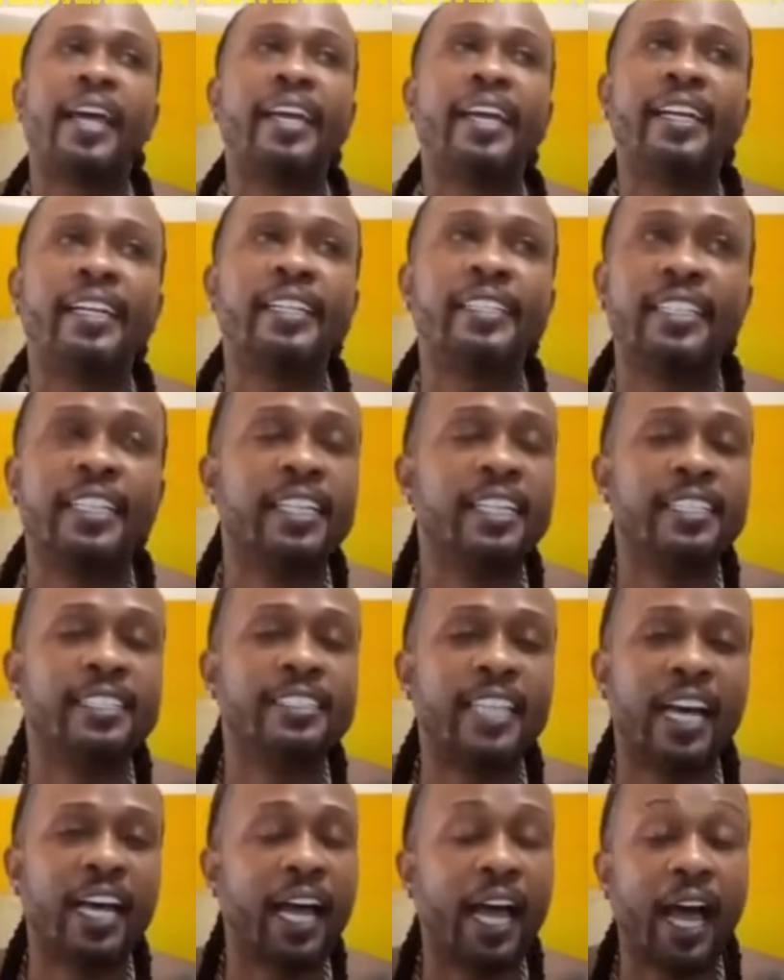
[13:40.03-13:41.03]
He's
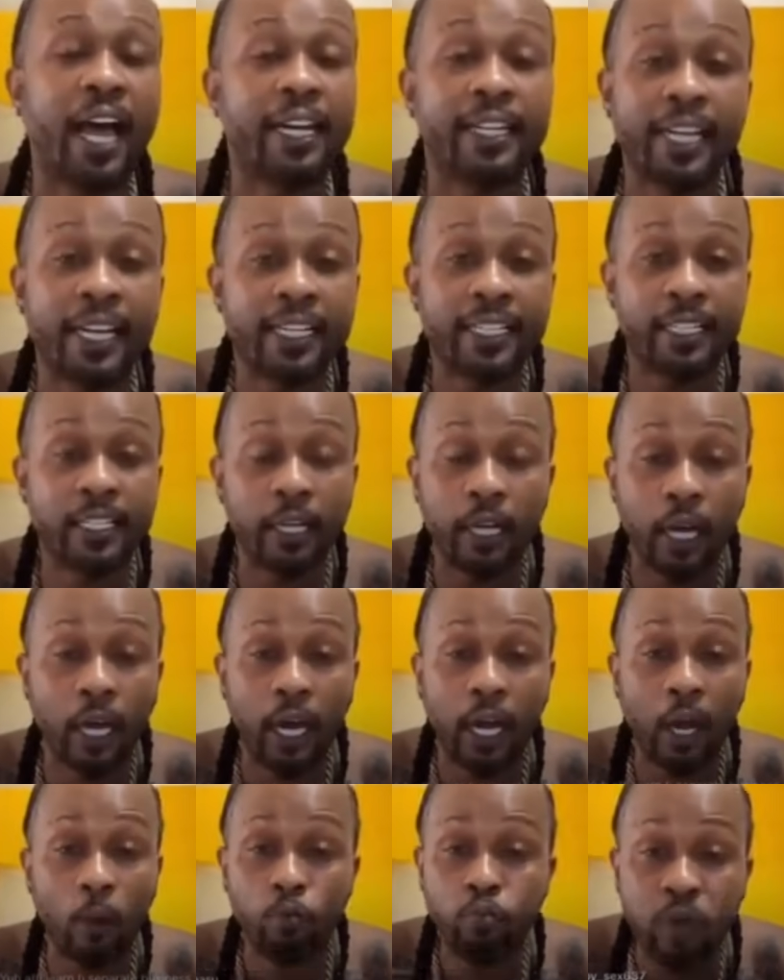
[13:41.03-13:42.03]
saying
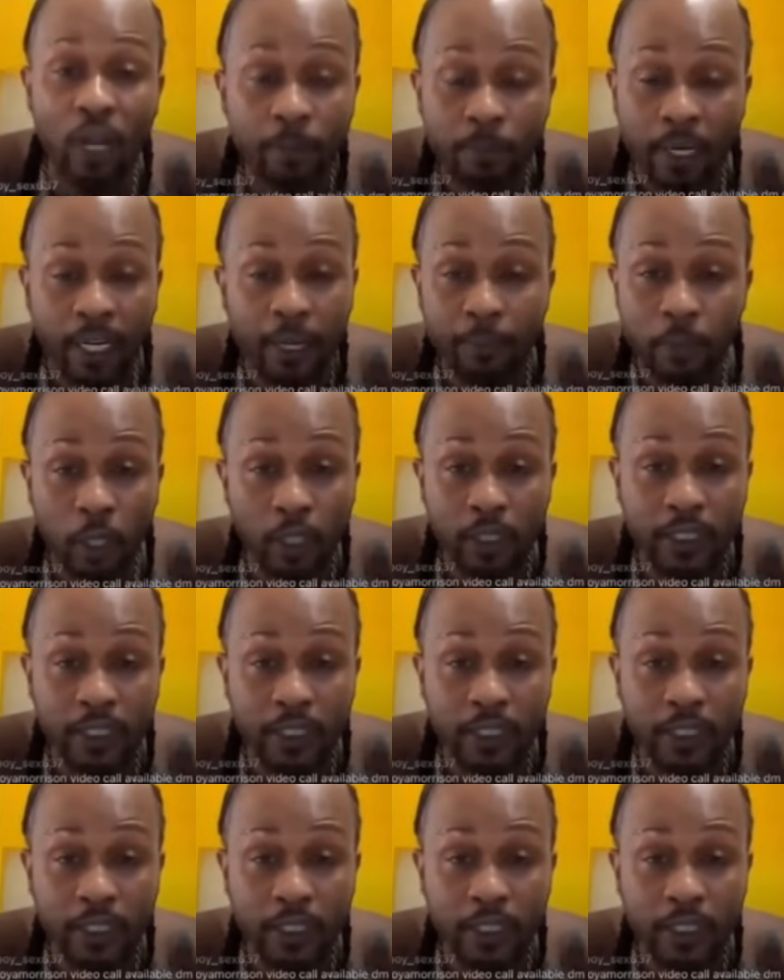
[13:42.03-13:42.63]
that, and I,